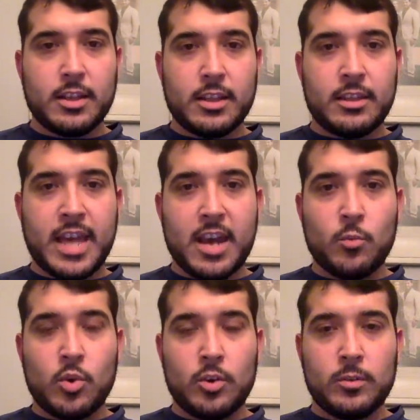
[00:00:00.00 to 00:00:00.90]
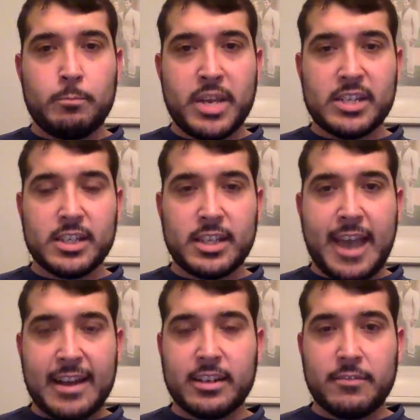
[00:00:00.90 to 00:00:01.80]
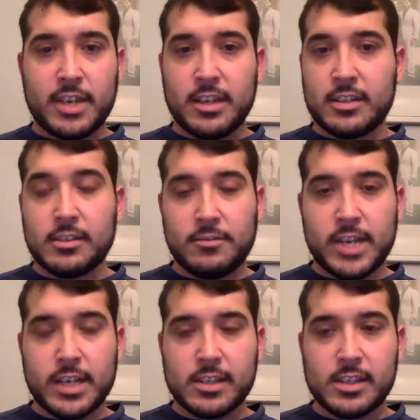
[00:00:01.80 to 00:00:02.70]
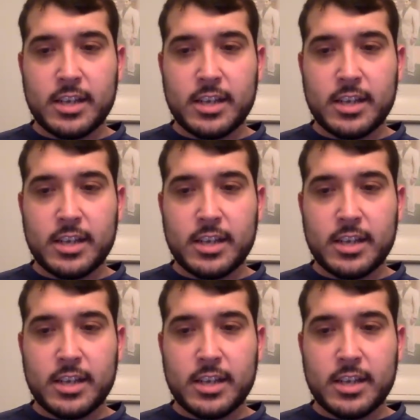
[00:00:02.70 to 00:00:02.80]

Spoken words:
that will basically activate its effects.